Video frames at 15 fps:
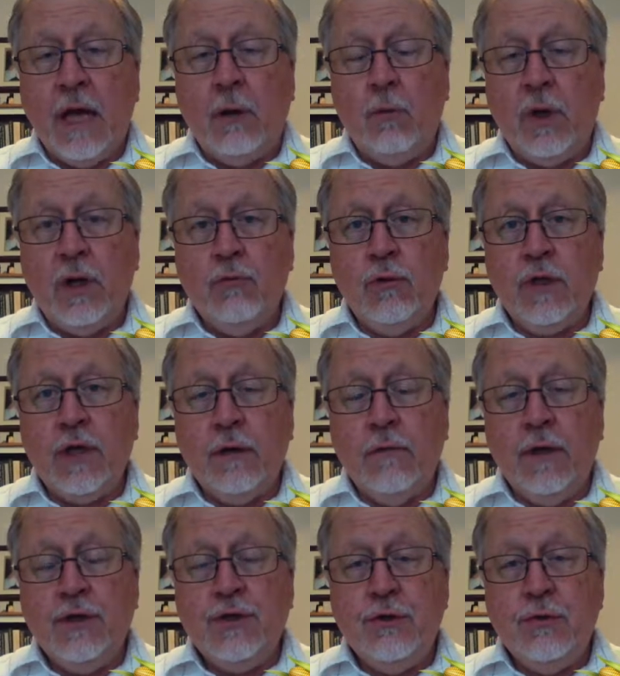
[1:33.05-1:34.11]
I want to
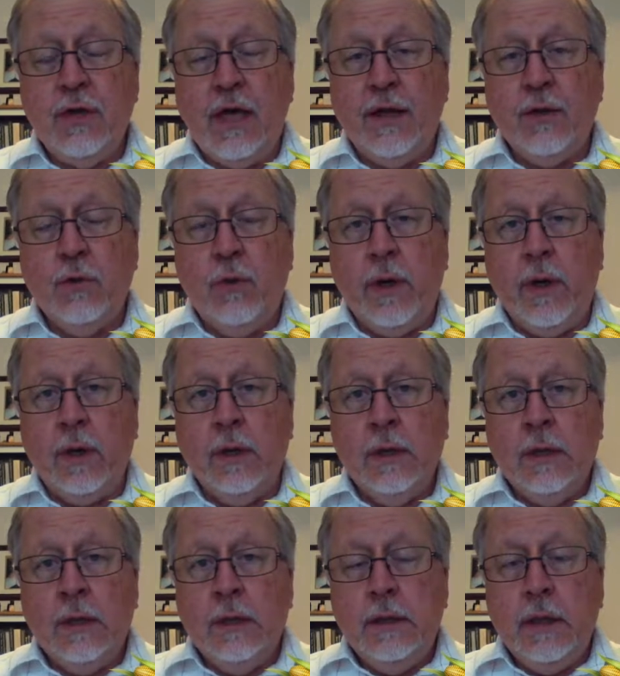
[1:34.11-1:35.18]
encourage you now that we're,
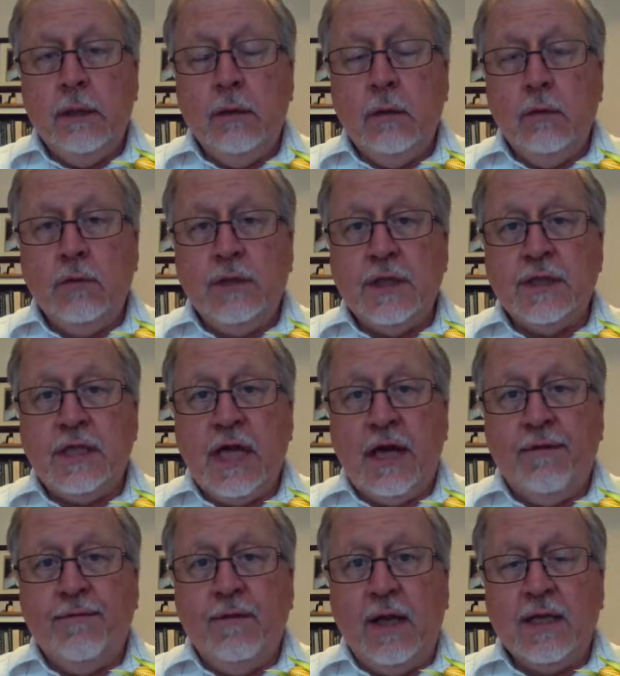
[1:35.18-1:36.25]
you know, we just
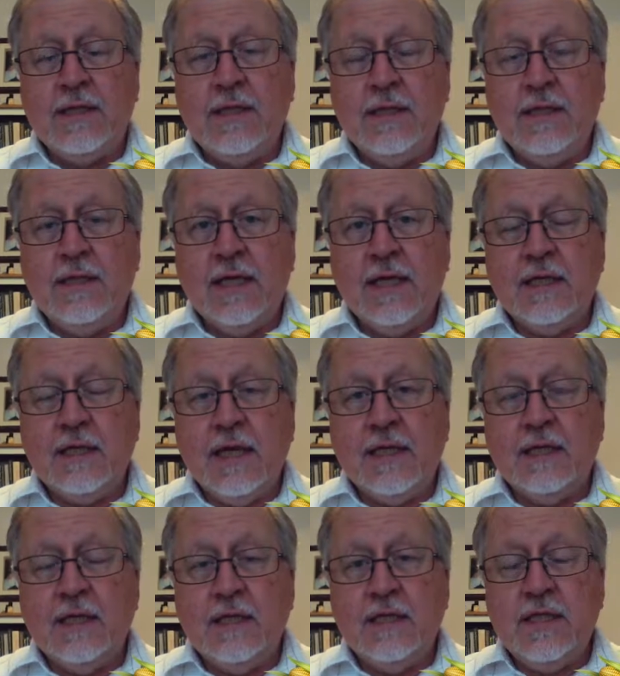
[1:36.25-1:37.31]
have lesson 6,
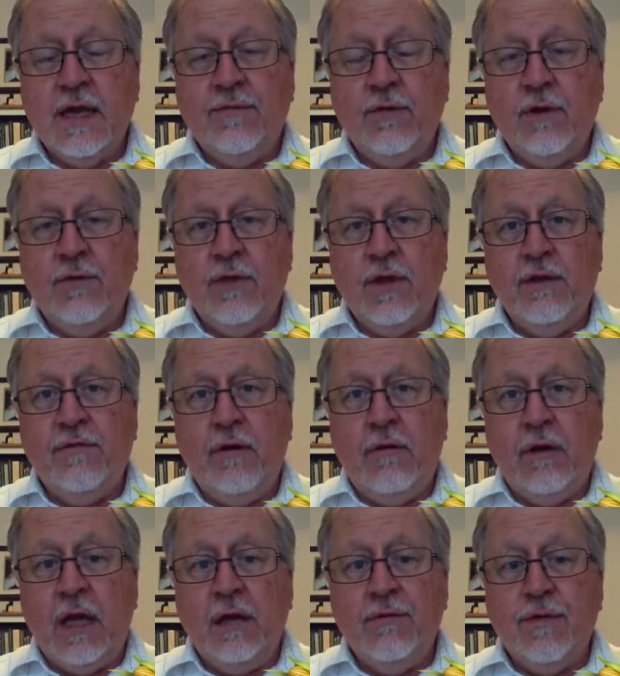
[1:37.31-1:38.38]
lesson 7, and then the
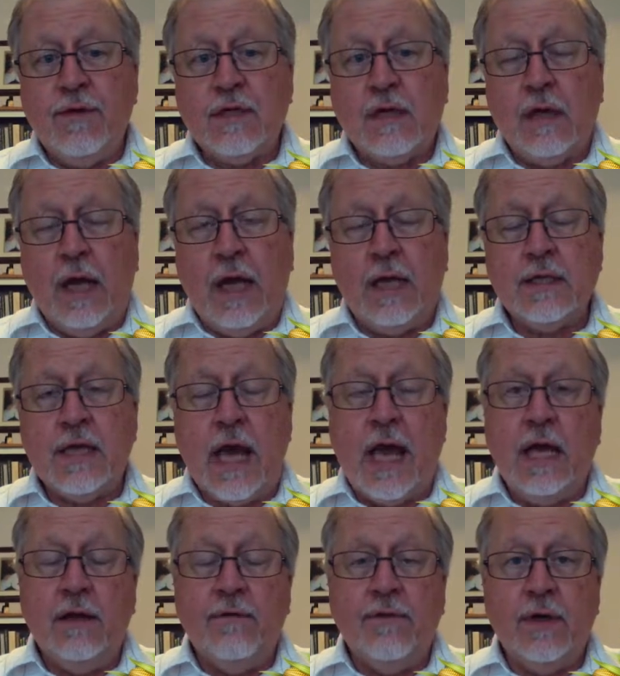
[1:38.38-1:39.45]
very end of this class
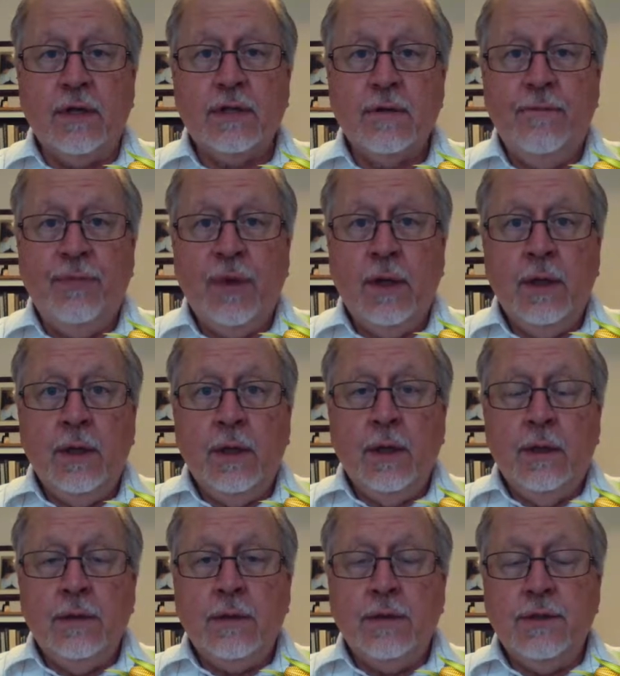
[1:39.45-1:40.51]
ahead of us,
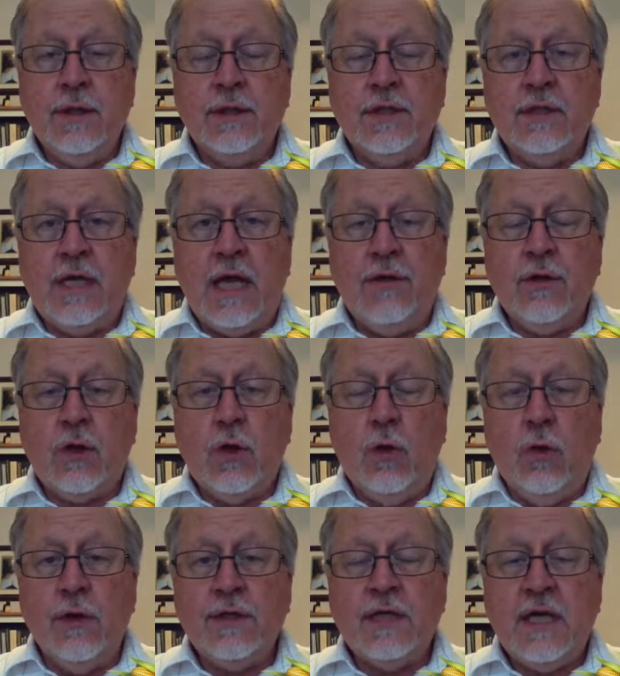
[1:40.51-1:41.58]
to just stay the
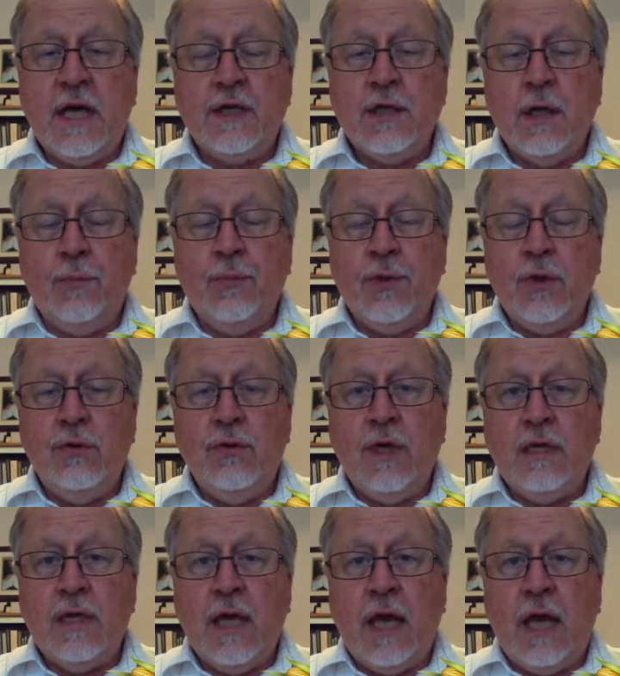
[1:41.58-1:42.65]
course, catch up where you
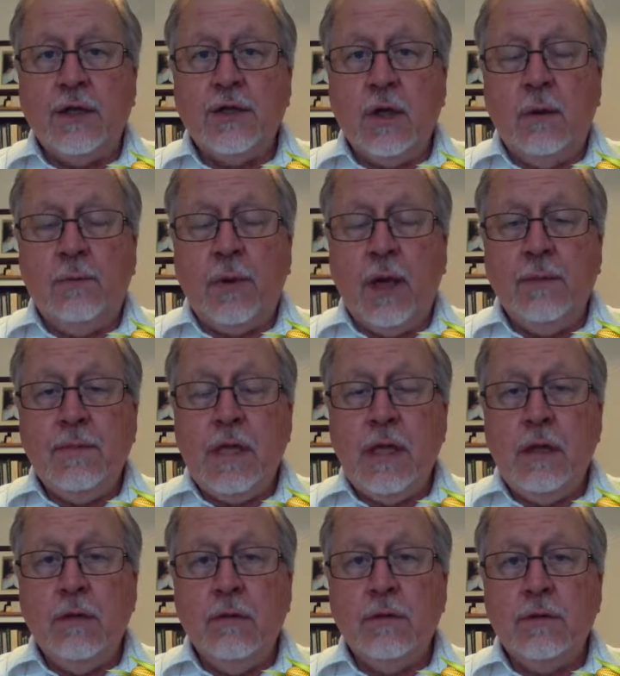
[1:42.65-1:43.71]
need to catch up. I'm
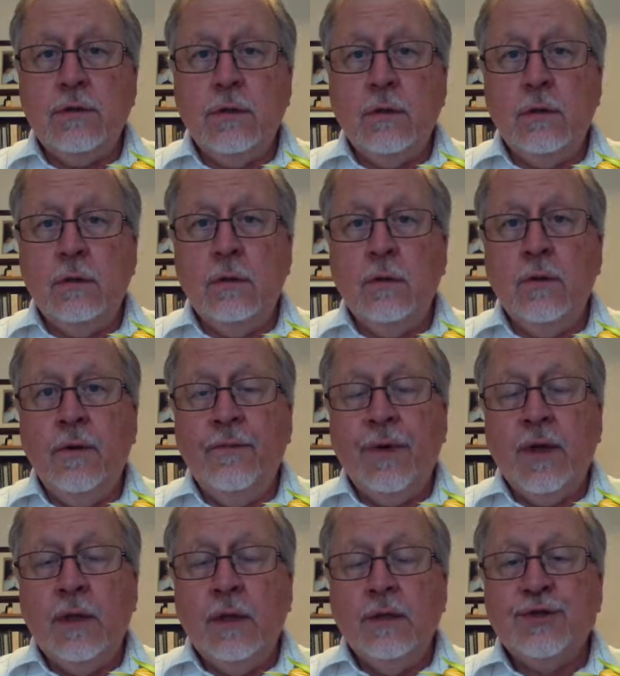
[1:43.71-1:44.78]
here to
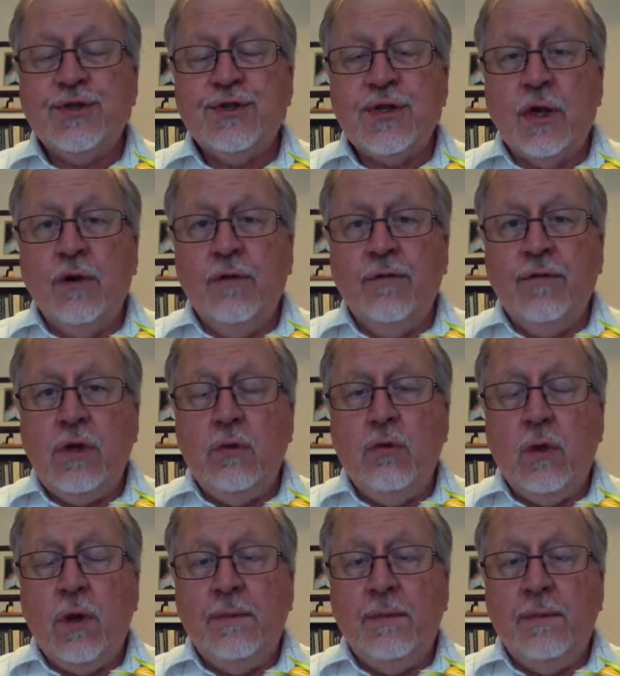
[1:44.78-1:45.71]
serve you.